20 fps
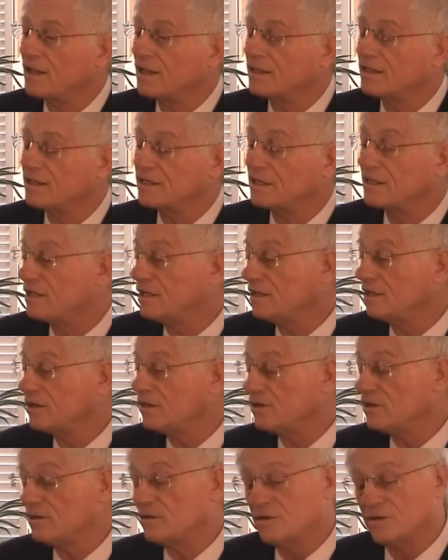I think
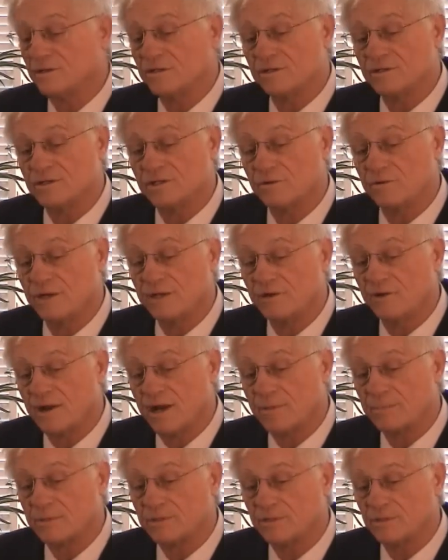here there's a greater
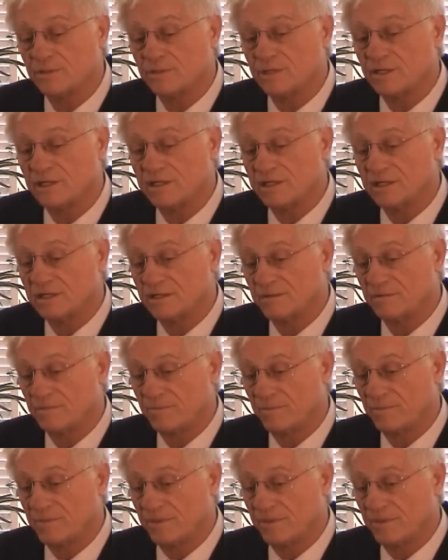opportunity